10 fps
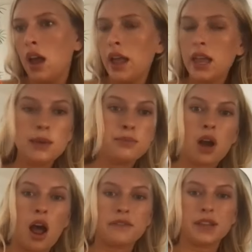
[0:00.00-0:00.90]

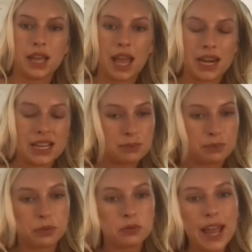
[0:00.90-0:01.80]
improving, and his
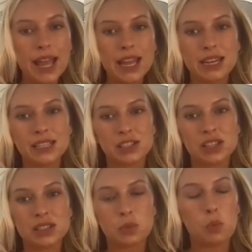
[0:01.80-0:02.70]
brain is
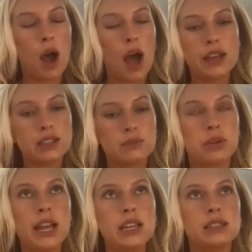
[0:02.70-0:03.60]
just why his
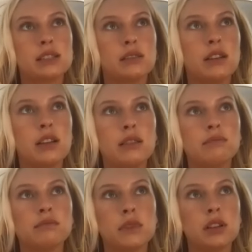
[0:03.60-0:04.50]
brain is
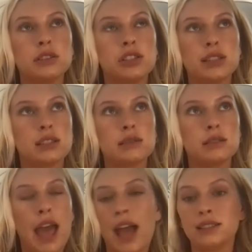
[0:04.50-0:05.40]
just
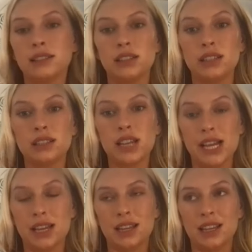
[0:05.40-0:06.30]
excellent.
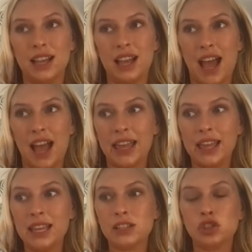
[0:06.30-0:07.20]
Like
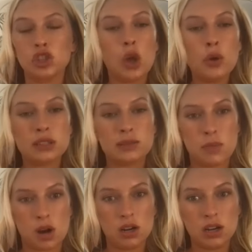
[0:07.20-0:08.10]
he is so
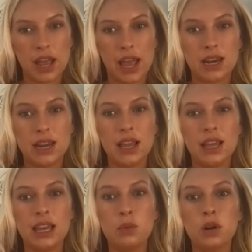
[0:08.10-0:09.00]
smart and
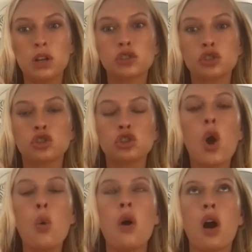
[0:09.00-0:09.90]
he works
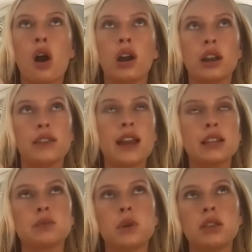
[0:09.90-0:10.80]
so hard. And that
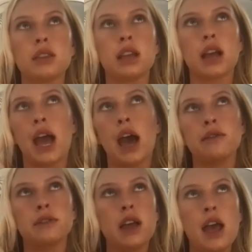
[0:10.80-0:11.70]
is one thing I
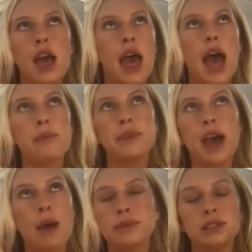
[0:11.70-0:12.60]
have uh, the
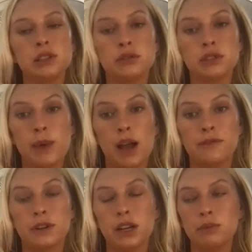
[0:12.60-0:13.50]
absolute respect
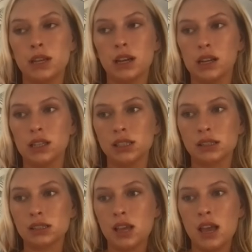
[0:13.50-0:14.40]
for him
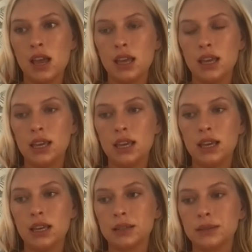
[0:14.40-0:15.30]
because
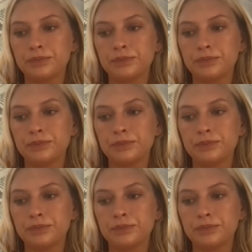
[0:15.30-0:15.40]
he